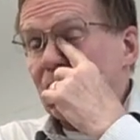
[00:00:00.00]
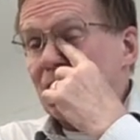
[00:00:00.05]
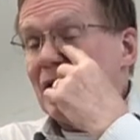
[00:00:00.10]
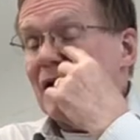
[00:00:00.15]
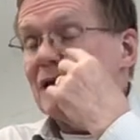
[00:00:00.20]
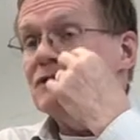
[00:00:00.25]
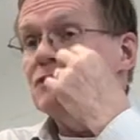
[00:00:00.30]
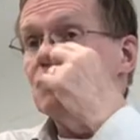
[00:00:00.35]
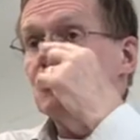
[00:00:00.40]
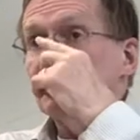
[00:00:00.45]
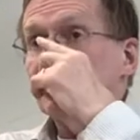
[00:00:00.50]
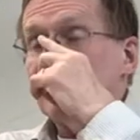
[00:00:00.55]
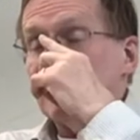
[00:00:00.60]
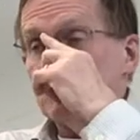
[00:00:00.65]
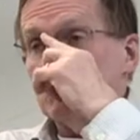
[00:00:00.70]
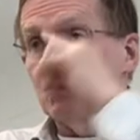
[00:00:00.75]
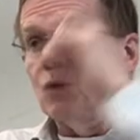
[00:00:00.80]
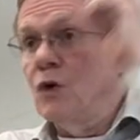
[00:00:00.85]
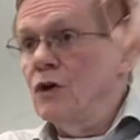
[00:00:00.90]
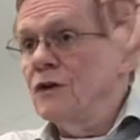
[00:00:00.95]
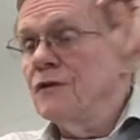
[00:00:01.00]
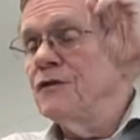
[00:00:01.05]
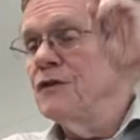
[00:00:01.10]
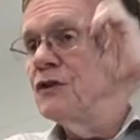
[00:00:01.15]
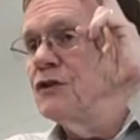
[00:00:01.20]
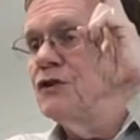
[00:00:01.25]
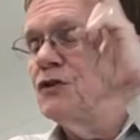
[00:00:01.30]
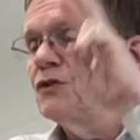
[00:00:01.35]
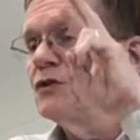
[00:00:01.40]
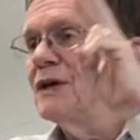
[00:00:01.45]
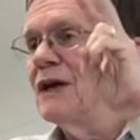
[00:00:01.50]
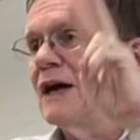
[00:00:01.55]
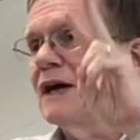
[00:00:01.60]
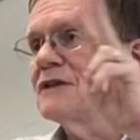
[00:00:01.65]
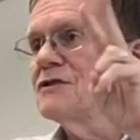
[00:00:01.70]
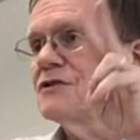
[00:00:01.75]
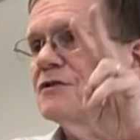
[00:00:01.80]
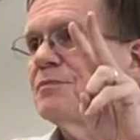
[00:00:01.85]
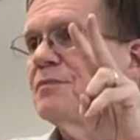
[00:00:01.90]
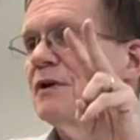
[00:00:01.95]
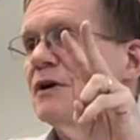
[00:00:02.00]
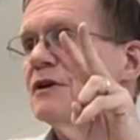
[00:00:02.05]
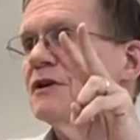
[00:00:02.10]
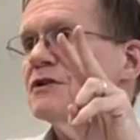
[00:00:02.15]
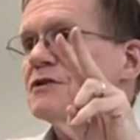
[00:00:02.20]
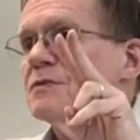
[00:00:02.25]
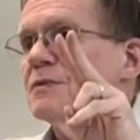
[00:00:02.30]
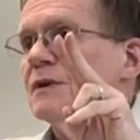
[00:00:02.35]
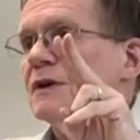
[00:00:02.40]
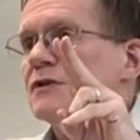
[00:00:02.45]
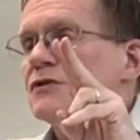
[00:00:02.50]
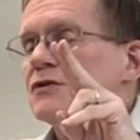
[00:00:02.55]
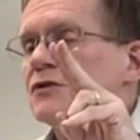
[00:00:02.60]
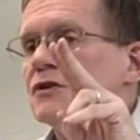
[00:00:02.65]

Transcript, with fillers: That's, that's one of the two kinds of punishment.